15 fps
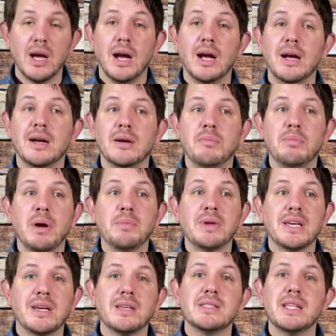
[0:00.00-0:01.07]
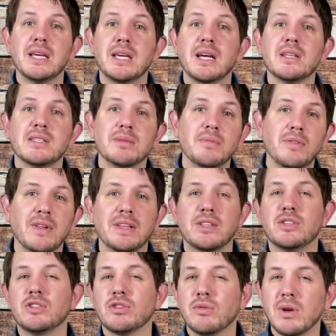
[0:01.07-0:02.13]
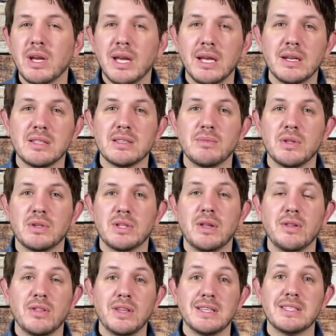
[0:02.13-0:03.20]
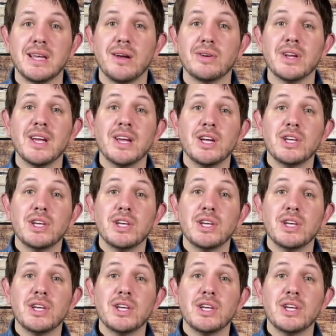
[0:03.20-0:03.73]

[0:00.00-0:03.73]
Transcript: but because they cut some of like the screen and some of those other things out,